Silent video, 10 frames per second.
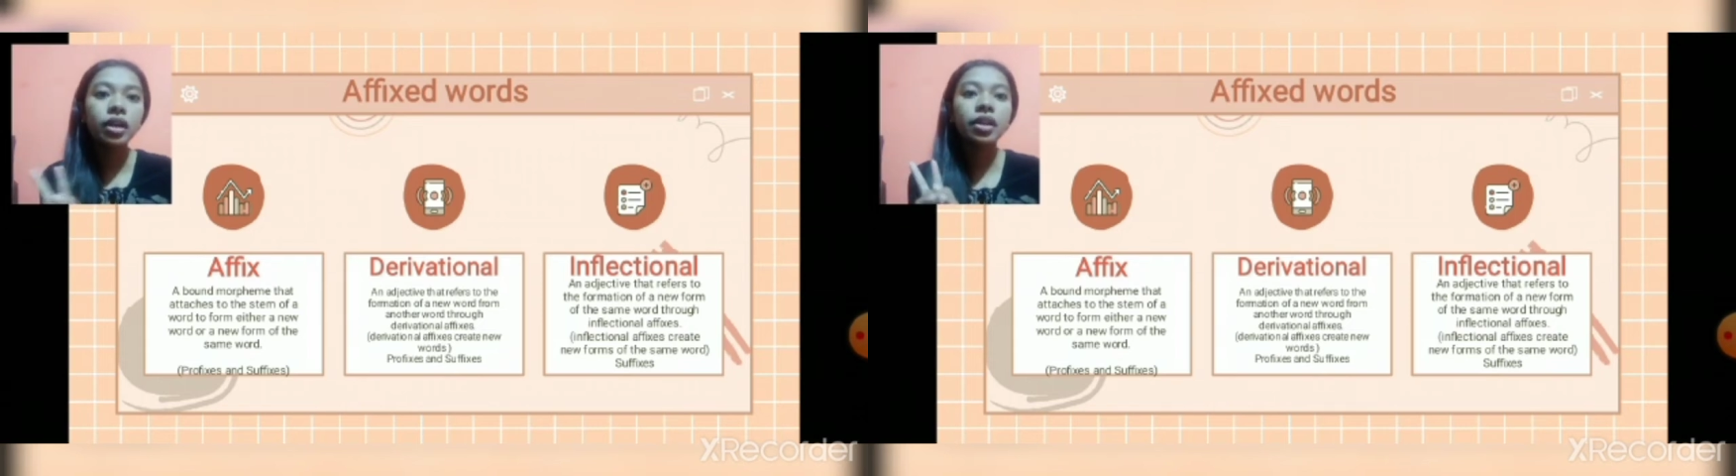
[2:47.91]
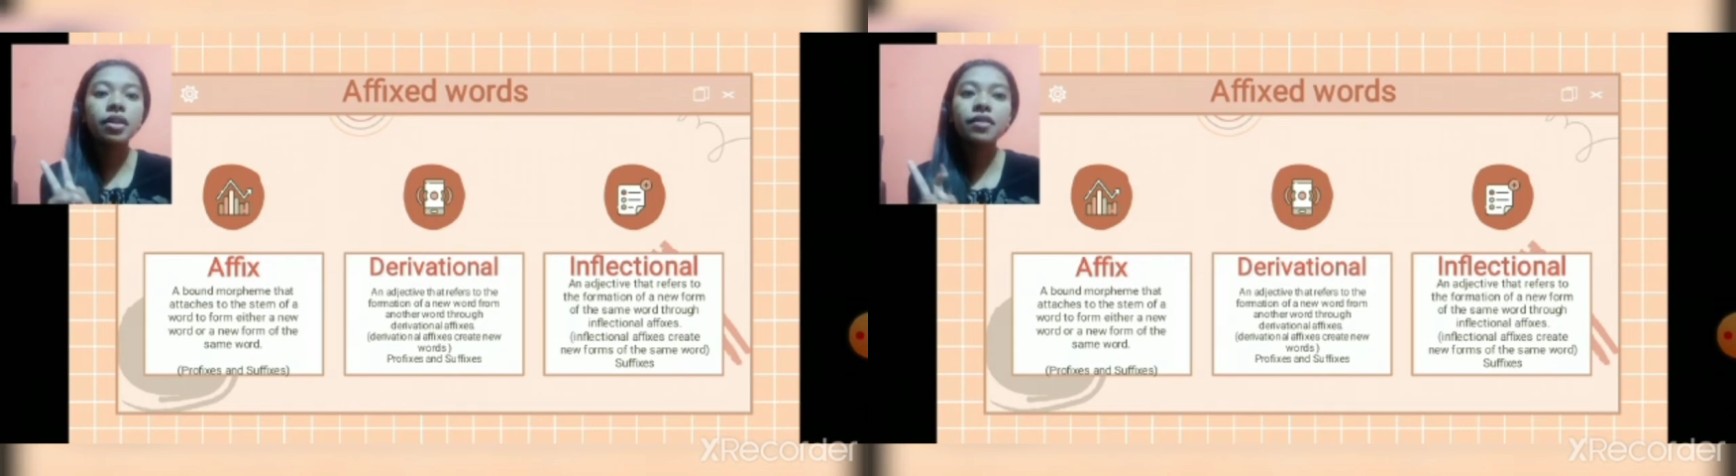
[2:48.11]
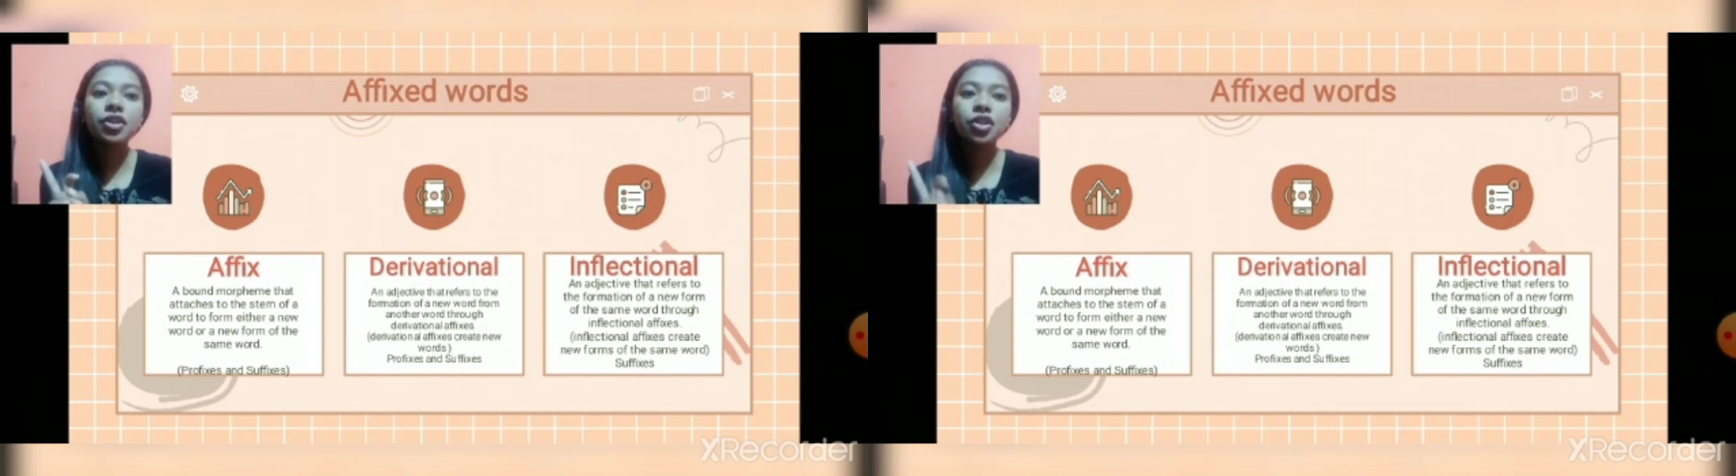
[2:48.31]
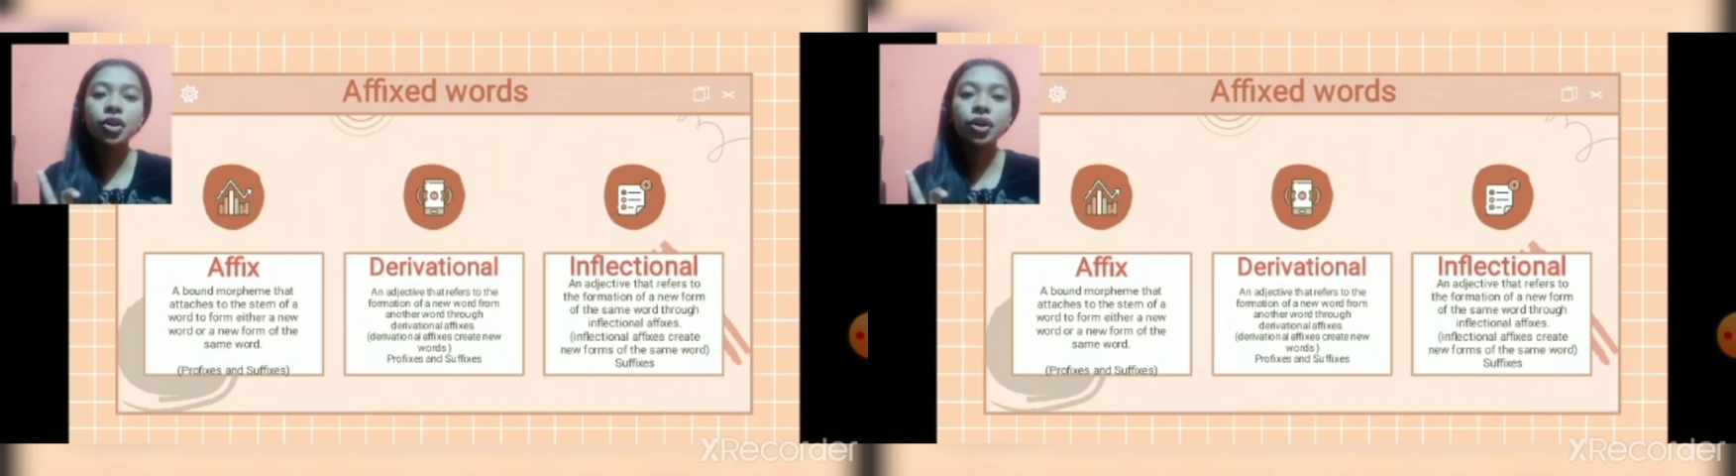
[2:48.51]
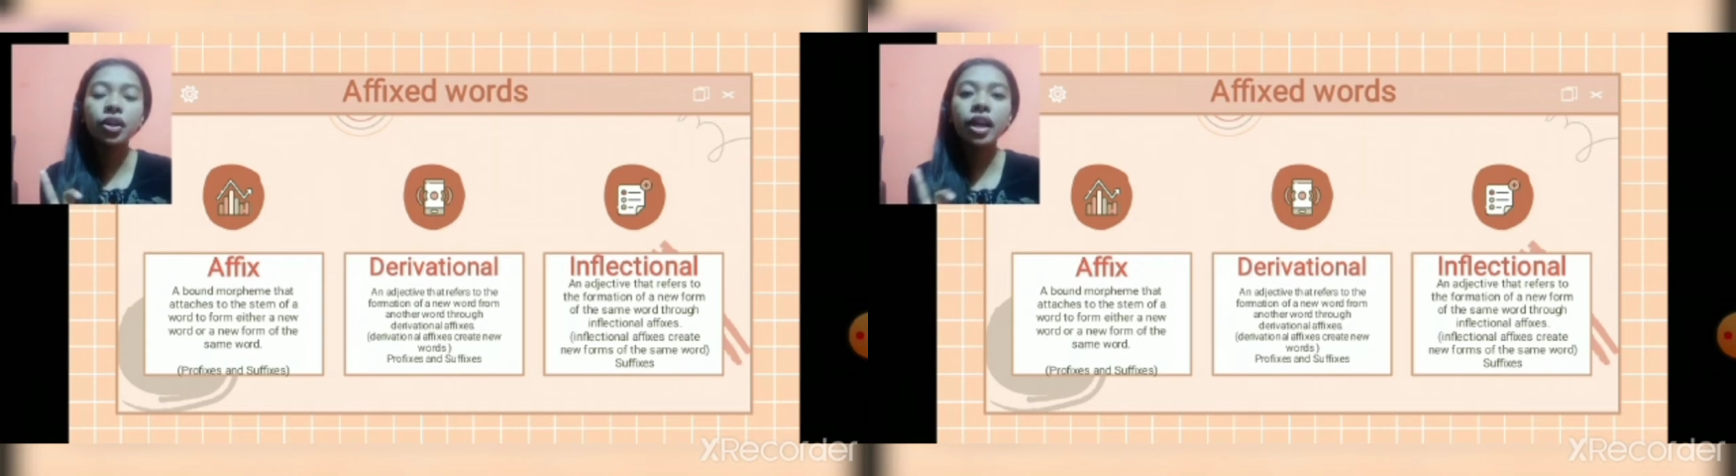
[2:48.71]

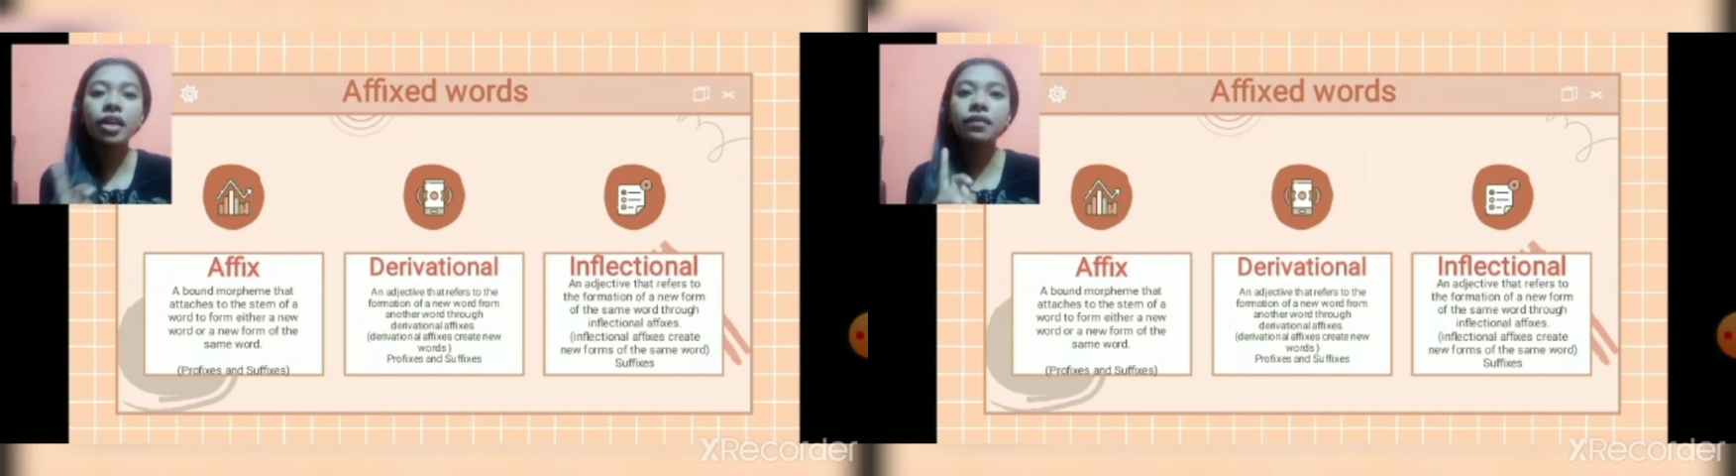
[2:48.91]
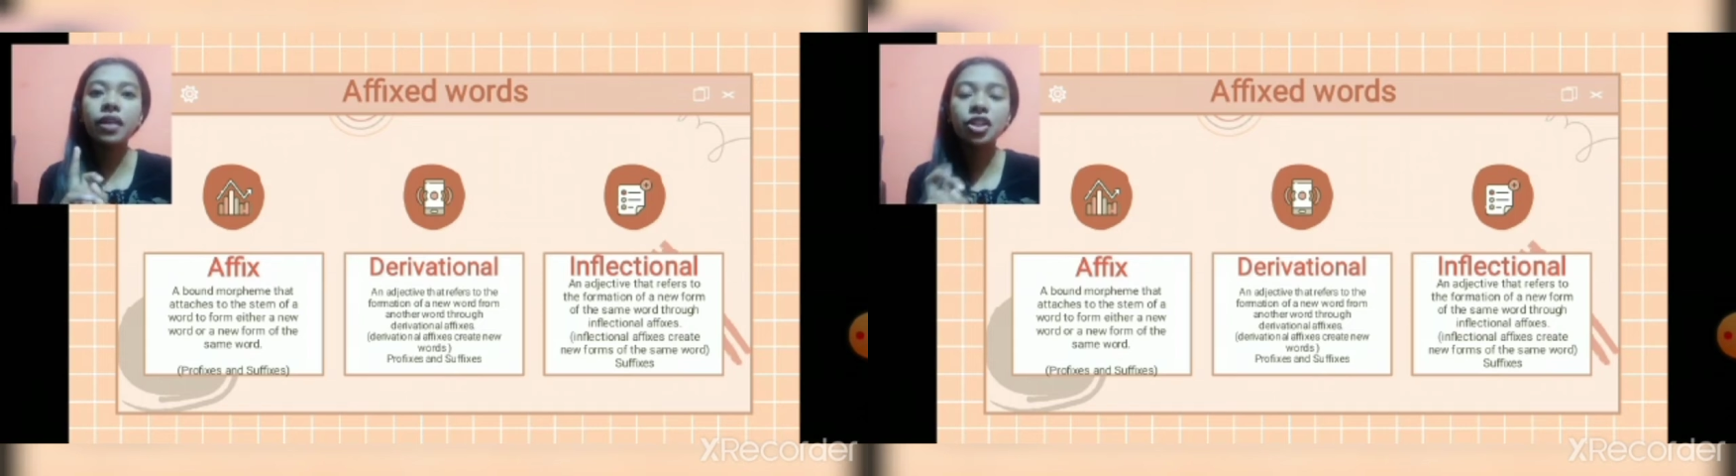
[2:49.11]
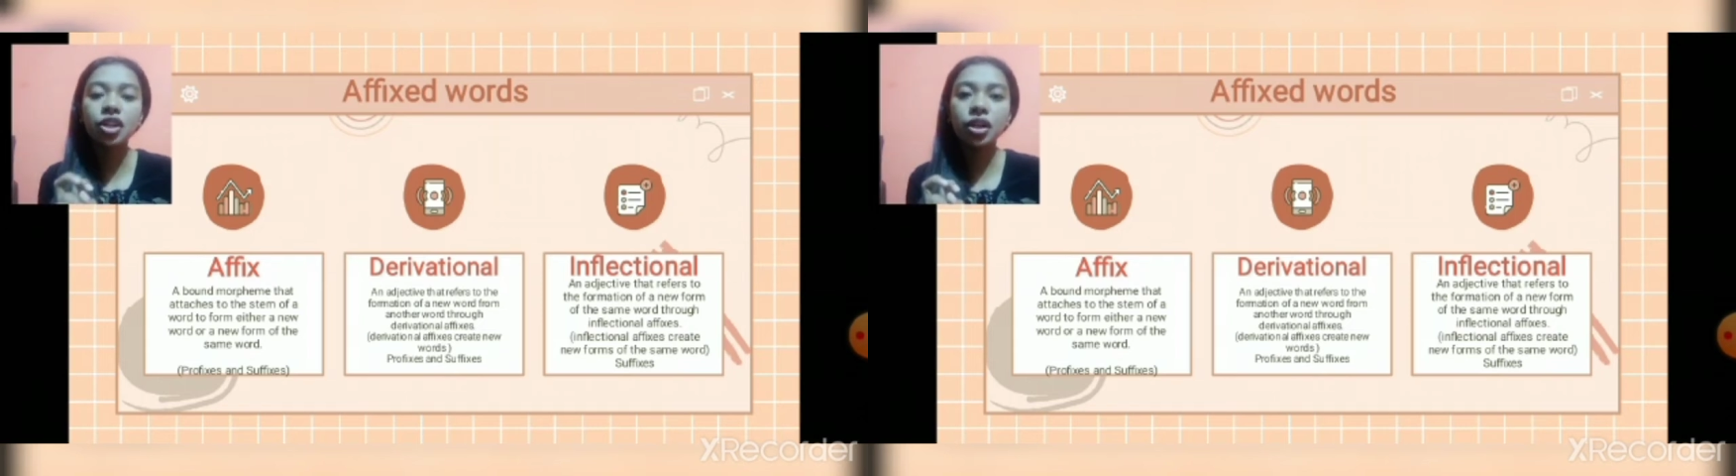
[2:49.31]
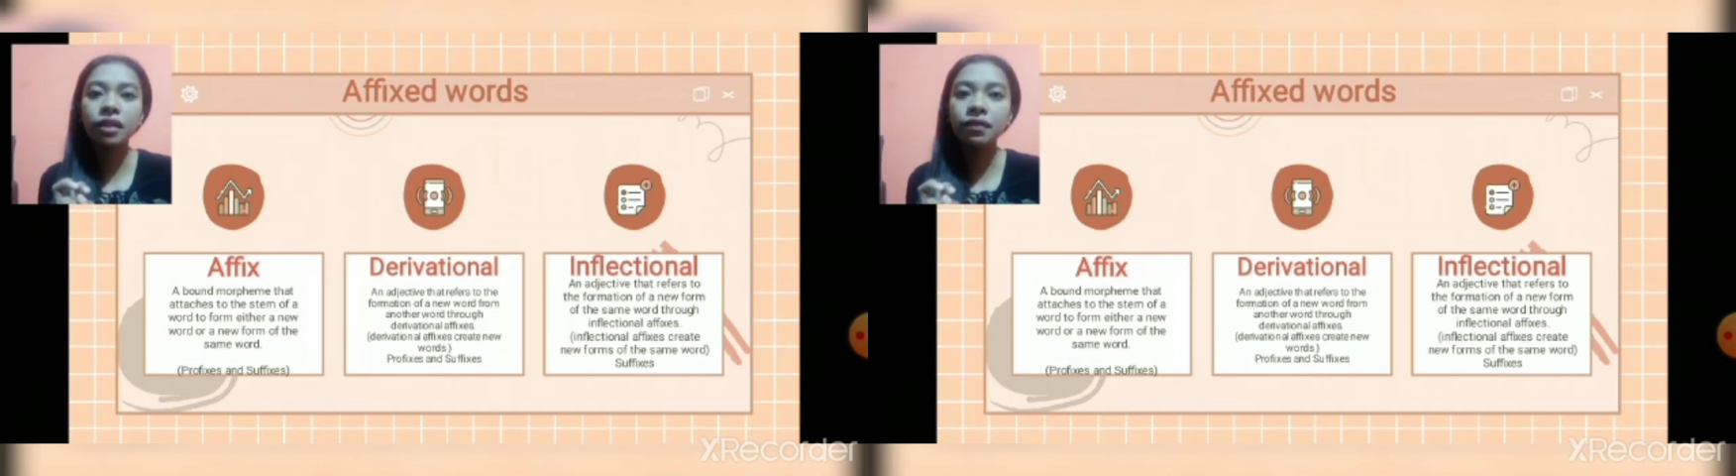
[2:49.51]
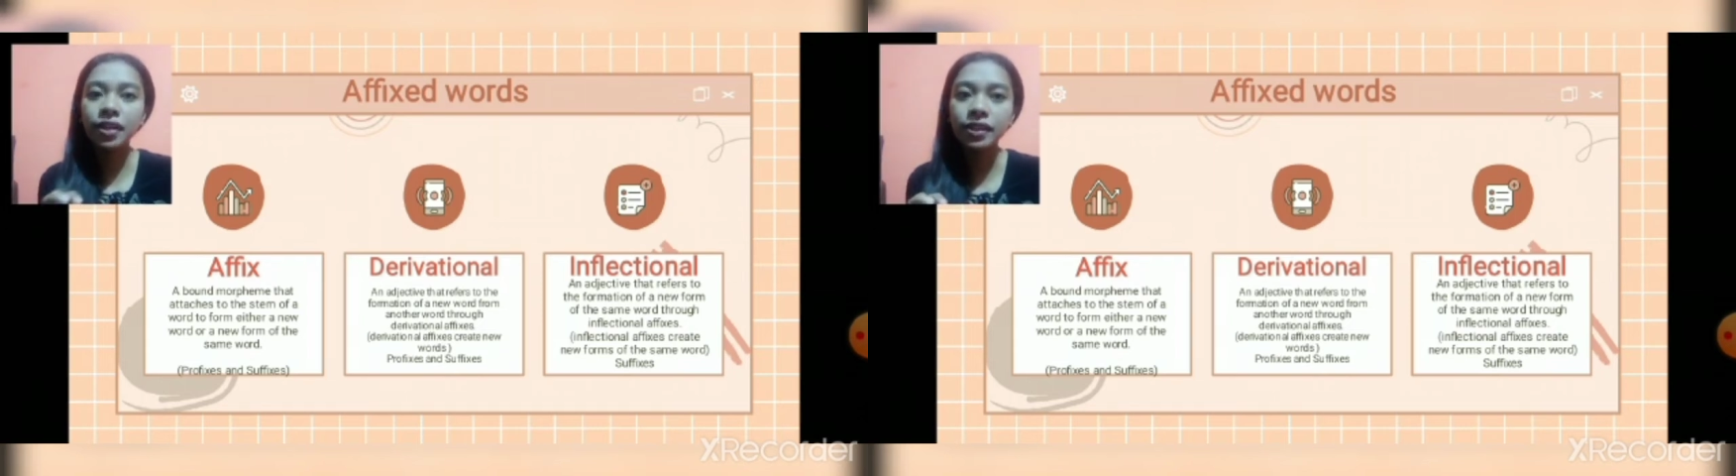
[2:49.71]
derivational and inflectional
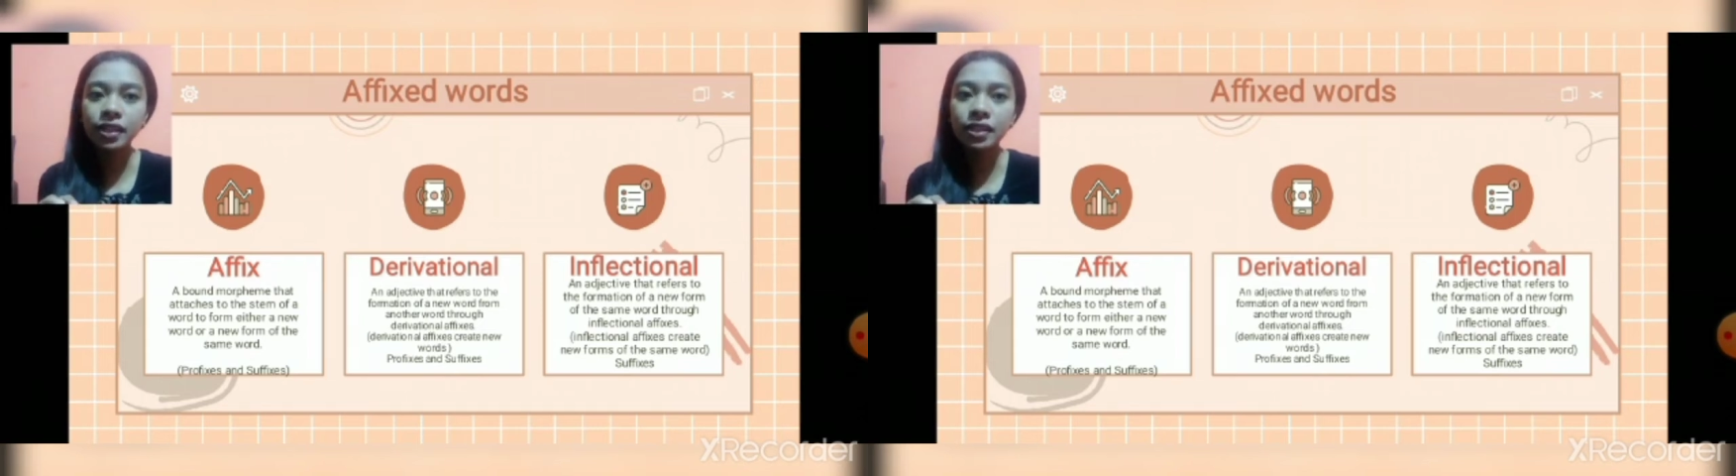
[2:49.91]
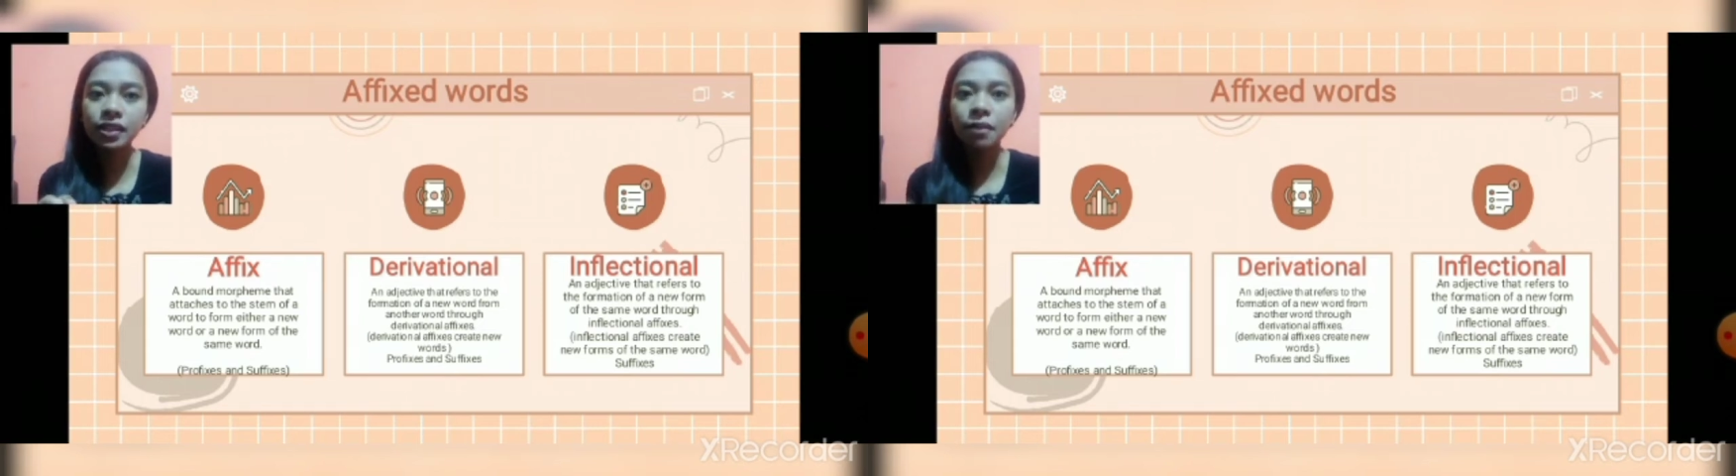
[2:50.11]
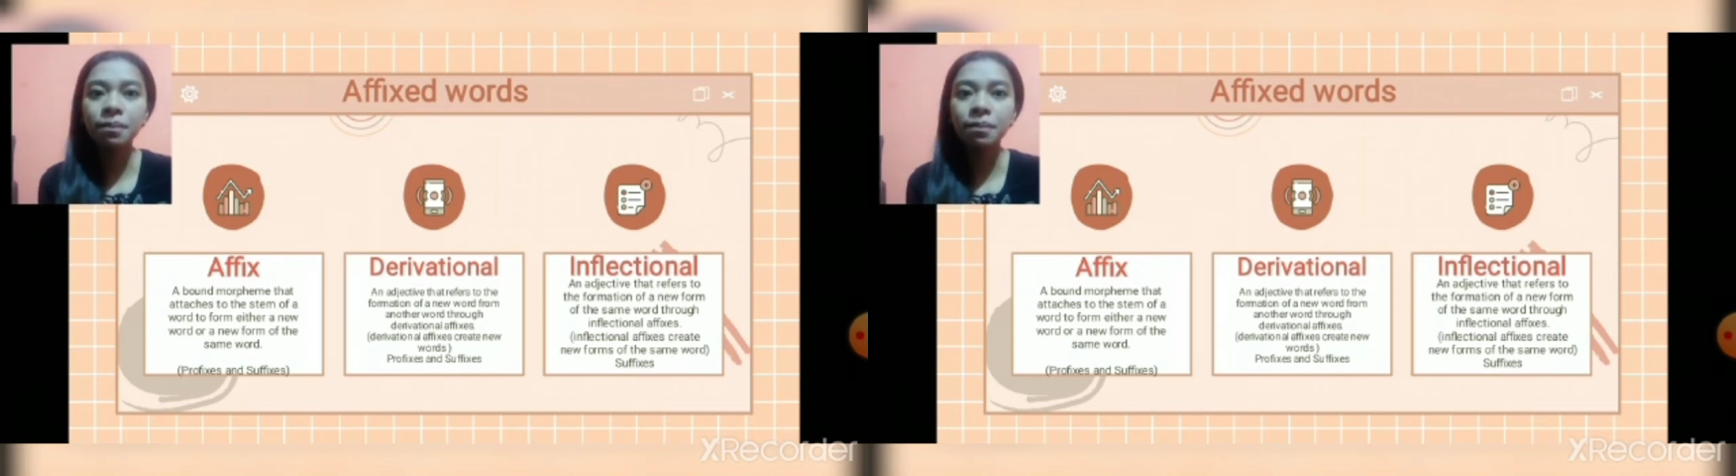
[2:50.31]
affixes.